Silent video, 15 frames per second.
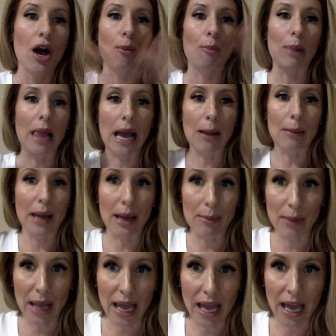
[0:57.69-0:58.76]
blah, blah,
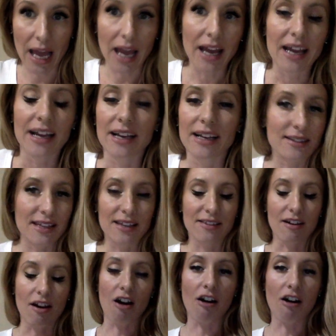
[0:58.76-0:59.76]
blah. It's like the